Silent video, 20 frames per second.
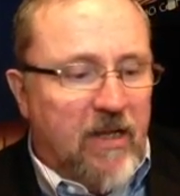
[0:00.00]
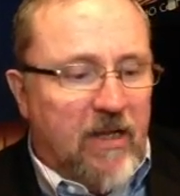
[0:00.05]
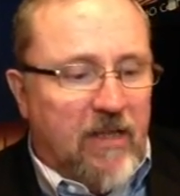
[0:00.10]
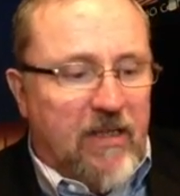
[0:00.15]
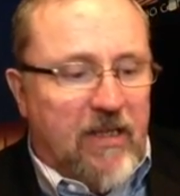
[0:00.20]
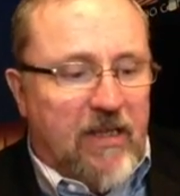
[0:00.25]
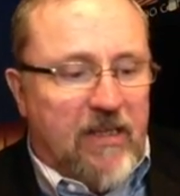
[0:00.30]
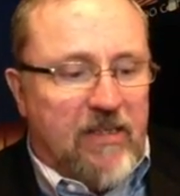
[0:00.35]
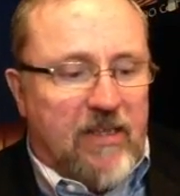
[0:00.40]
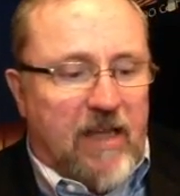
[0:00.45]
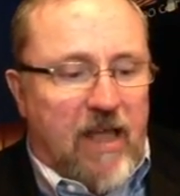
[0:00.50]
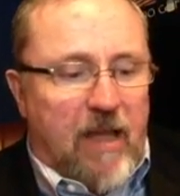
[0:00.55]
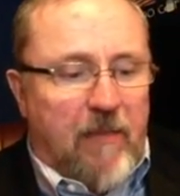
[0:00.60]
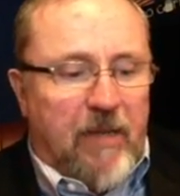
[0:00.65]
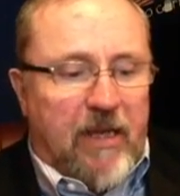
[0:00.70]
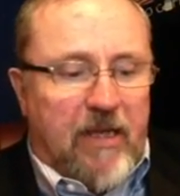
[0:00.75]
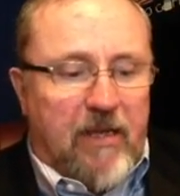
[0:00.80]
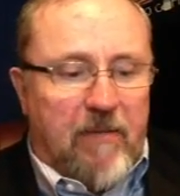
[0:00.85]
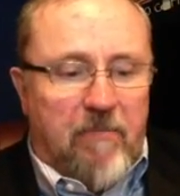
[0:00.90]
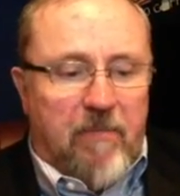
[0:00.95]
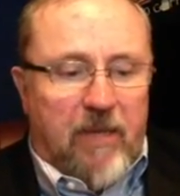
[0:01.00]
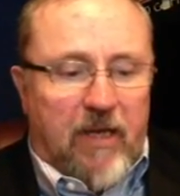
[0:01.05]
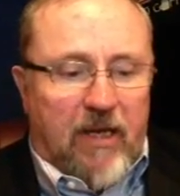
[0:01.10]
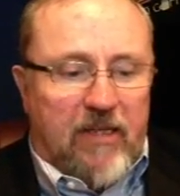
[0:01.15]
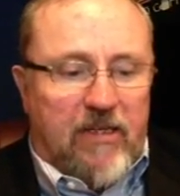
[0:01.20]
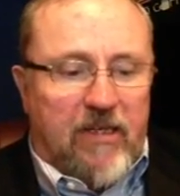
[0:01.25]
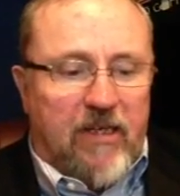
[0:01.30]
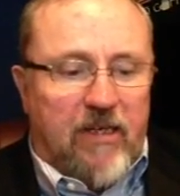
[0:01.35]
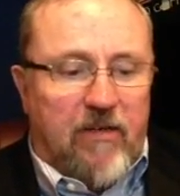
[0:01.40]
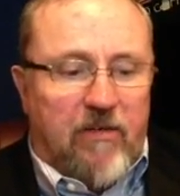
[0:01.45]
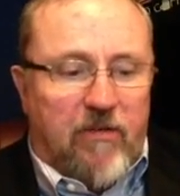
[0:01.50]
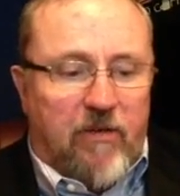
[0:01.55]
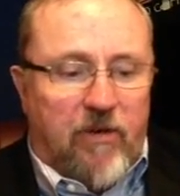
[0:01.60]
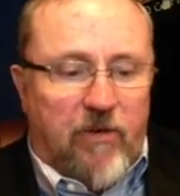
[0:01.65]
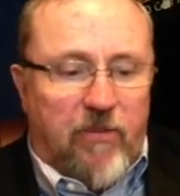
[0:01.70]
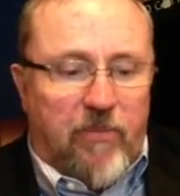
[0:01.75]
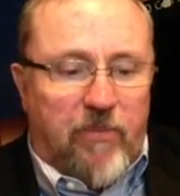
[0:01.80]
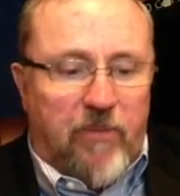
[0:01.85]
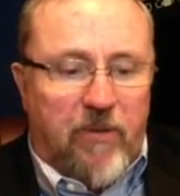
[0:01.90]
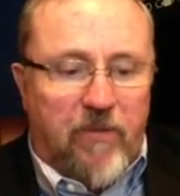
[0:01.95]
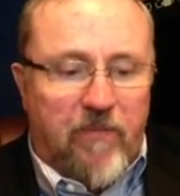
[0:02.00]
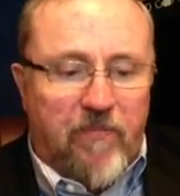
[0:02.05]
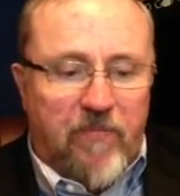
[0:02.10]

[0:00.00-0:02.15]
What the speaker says: The Islamic militant group